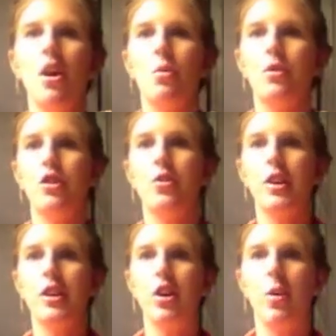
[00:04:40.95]
which are going
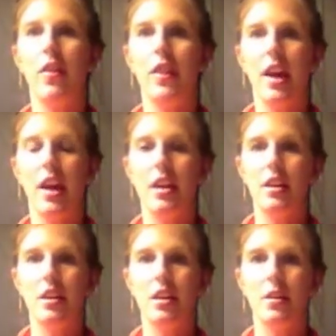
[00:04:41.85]
to go on the
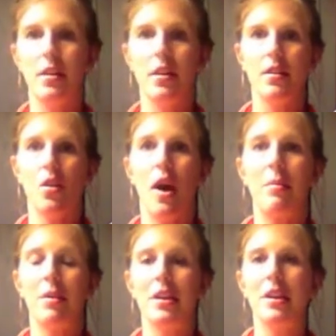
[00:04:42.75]
end. So
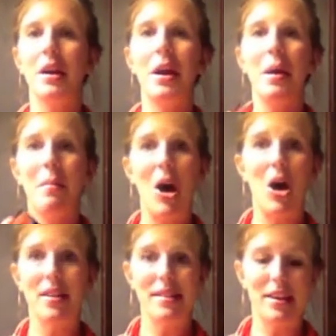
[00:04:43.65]
I'm going to
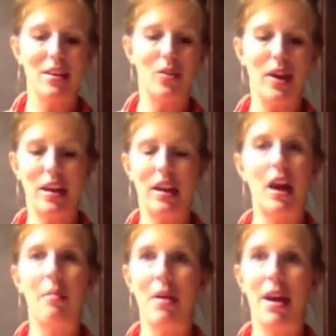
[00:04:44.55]
pause it so I can
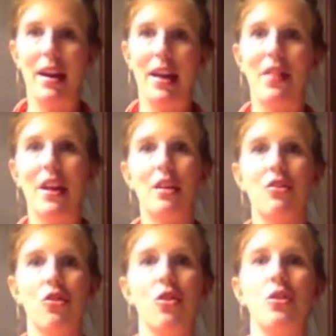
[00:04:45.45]
cut mine, and then I'll
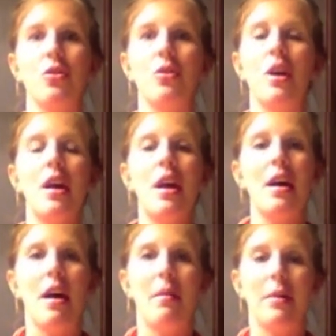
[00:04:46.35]
show you
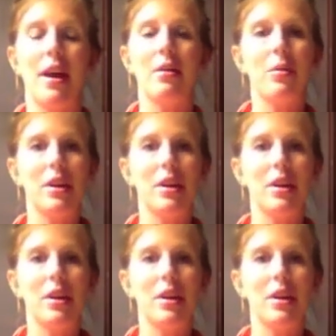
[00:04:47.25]
kind of what I